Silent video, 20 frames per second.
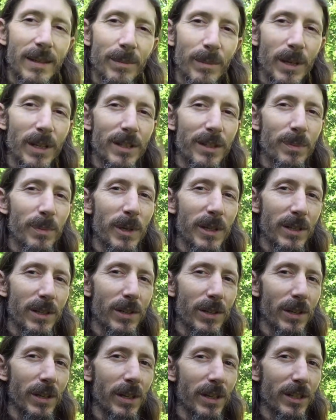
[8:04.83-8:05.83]
But it's been
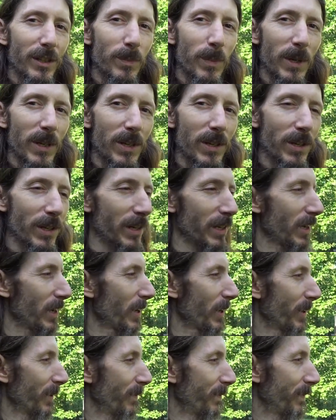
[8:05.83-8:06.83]
good. It's been a good
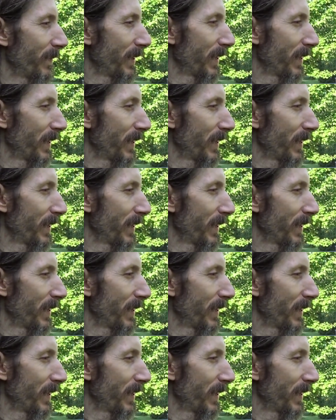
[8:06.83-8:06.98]
year.